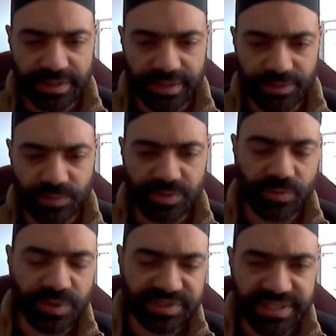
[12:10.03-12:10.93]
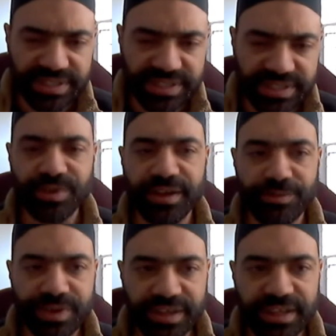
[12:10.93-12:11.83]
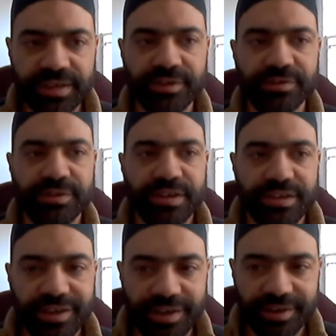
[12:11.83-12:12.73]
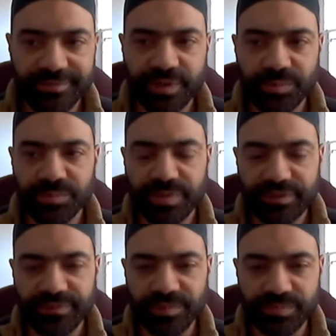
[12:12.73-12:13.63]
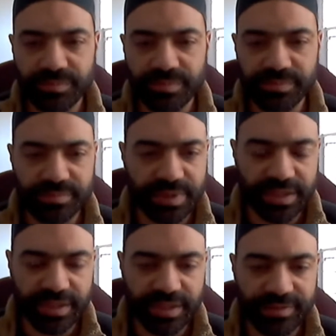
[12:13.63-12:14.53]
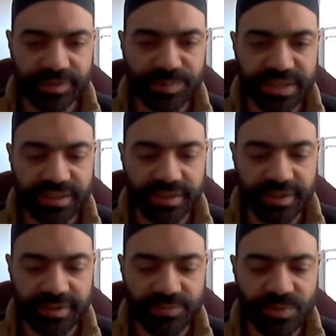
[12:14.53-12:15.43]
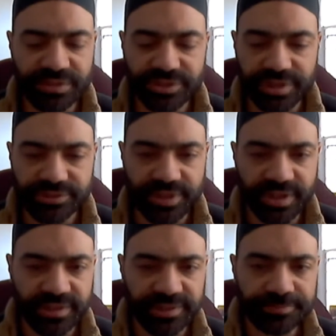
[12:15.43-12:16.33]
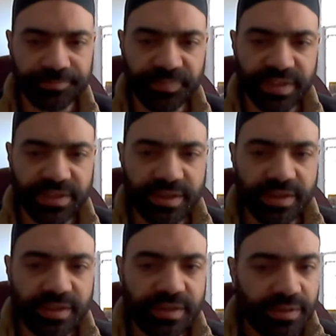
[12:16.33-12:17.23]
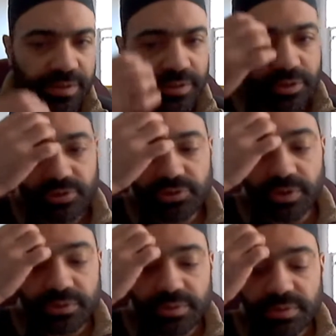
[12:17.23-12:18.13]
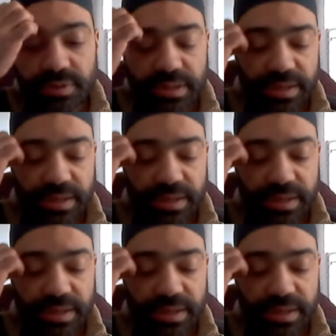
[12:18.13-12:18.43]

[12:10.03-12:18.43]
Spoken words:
one-sided, but I want to hear from everybody watching, inshallah. So